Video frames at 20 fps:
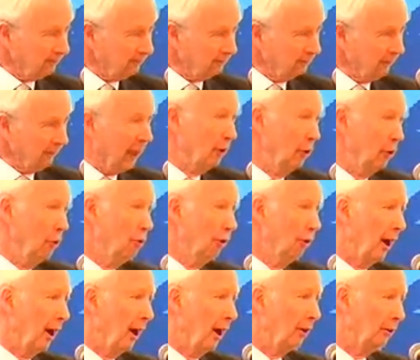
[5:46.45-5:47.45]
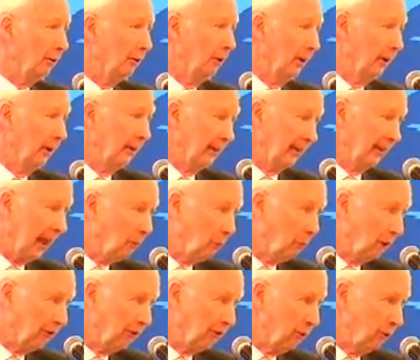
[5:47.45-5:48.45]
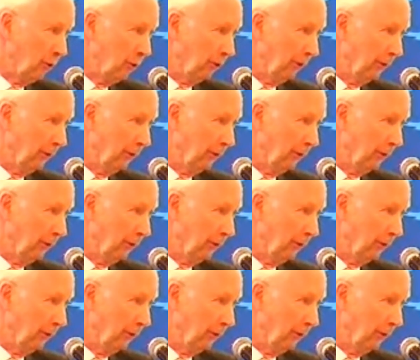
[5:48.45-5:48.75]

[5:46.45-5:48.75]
and who could argue that that wasn't good?